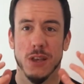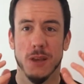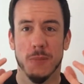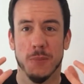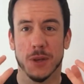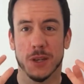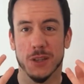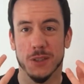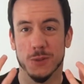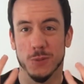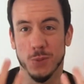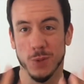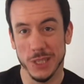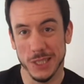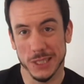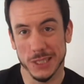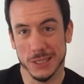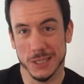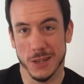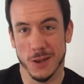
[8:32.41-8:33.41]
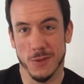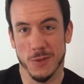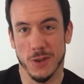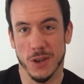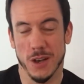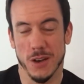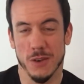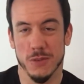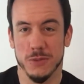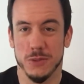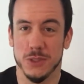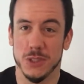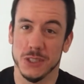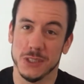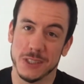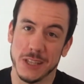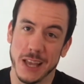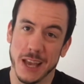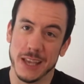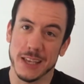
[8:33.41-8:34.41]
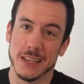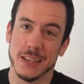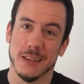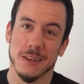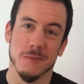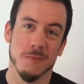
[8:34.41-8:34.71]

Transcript: because we deserve love just like